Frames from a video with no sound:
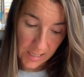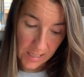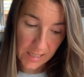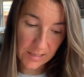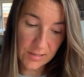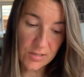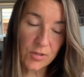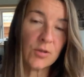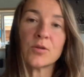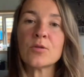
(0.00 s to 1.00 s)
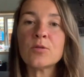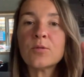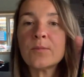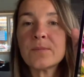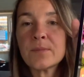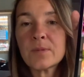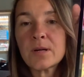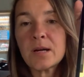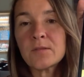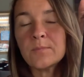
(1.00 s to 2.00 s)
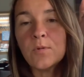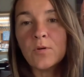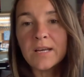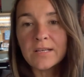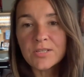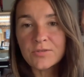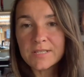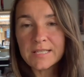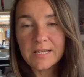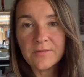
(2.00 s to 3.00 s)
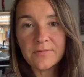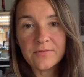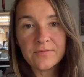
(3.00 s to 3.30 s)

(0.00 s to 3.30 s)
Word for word: into kind of more illustrative